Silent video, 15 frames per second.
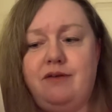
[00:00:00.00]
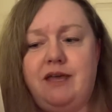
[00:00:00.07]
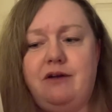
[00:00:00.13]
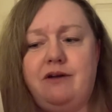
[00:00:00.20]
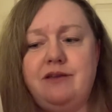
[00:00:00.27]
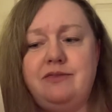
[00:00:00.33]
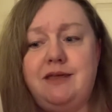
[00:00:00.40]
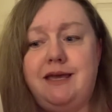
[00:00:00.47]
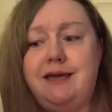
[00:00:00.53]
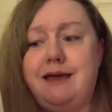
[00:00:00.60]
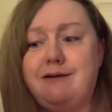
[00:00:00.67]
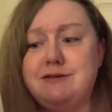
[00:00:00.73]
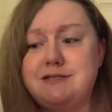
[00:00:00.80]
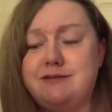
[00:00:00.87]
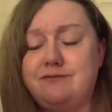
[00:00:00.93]
hearing the
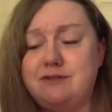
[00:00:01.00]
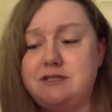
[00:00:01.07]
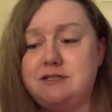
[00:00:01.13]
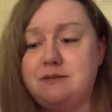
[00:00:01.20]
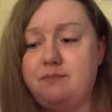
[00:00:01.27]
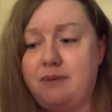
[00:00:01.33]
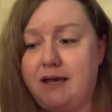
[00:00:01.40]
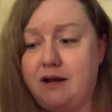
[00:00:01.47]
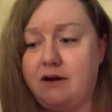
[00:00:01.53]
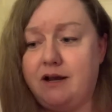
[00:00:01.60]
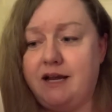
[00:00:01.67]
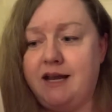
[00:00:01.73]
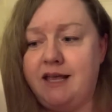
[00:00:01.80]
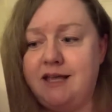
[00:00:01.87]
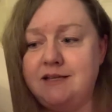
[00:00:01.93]
yells of despair
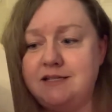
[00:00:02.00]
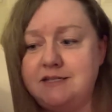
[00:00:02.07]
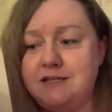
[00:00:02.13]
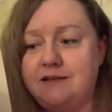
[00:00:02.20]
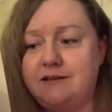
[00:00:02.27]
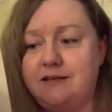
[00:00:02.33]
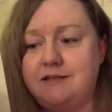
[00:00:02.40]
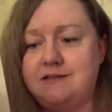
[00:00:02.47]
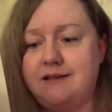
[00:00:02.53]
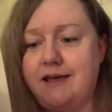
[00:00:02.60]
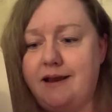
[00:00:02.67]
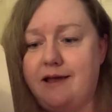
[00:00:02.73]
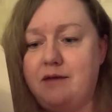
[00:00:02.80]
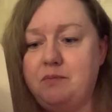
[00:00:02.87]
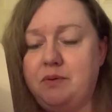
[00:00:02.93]
it instantly set
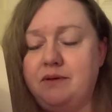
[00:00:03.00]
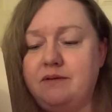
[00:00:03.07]
up.